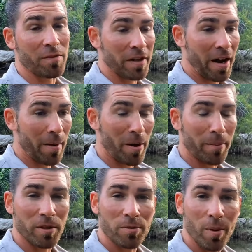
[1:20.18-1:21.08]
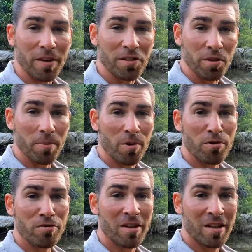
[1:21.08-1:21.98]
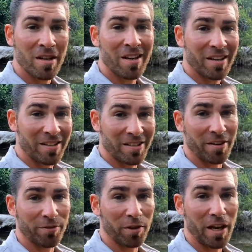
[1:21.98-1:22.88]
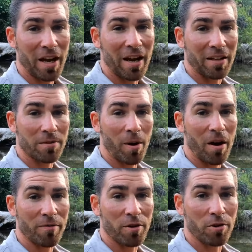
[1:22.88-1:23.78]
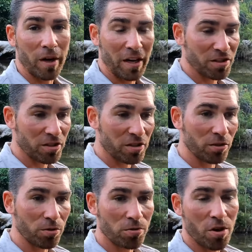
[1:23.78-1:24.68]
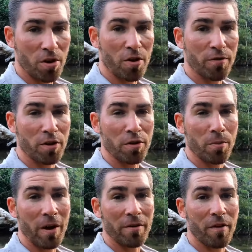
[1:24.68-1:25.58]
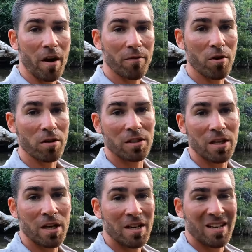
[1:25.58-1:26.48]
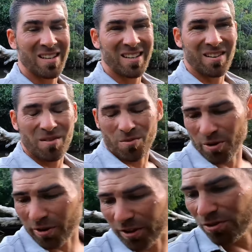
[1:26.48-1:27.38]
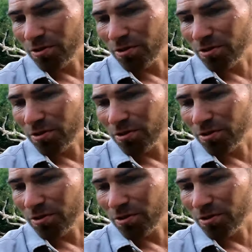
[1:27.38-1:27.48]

you're coming up this way to Yappon, definitely head out to Byfield, and it's just a little turn off on your way to Five Rocks. What do you reckon it